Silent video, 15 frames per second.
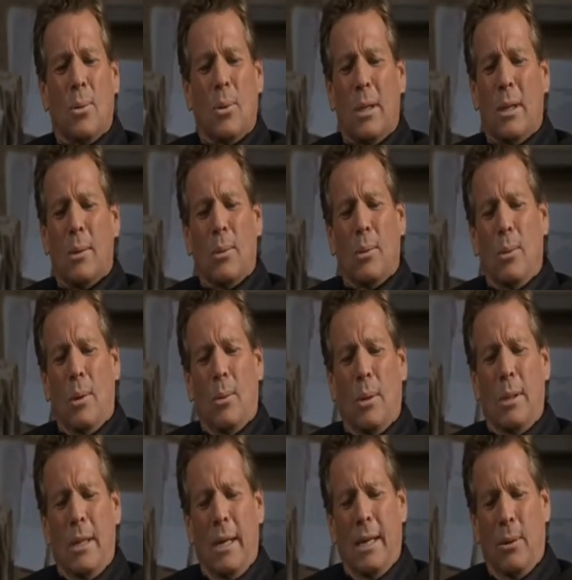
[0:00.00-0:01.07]
What, what,
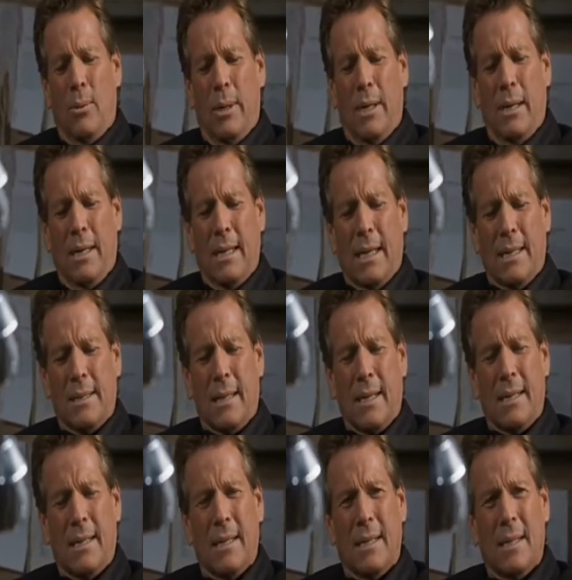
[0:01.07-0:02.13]
what the hell went on last
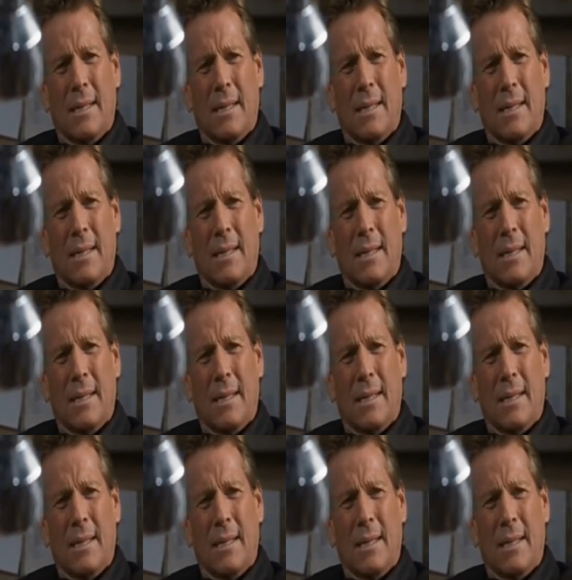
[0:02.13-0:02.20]
night?